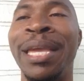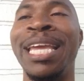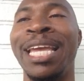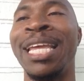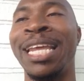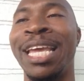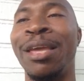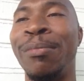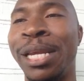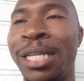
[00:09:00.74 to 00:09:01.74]
be in the
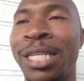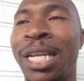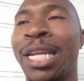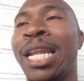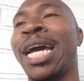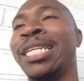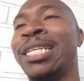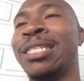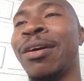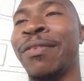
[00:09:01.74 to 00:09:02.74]
image, in the
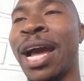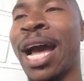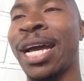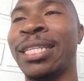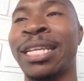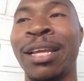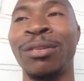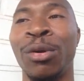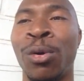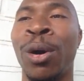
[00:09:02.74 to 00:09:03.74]
likeness of God, that
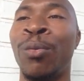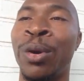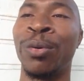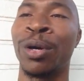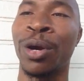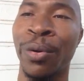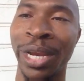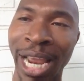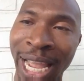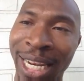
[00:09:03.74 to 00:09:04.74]
what we were
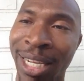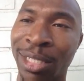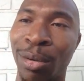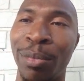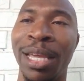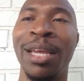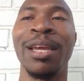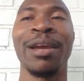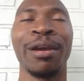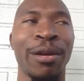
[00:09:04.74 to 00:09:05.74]
created to be
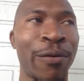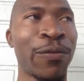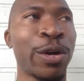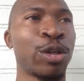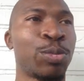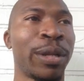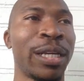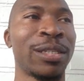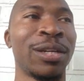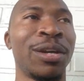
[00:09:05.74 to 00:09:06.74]
in the first
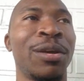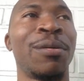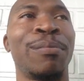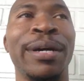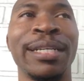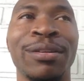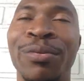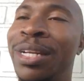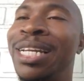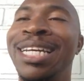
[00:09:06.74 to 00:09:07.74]
place. But
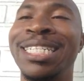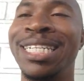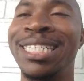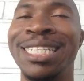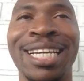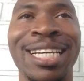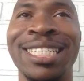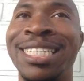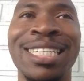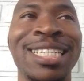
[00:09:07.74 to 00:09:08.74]
religion
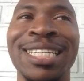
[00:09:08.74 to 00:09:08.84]
is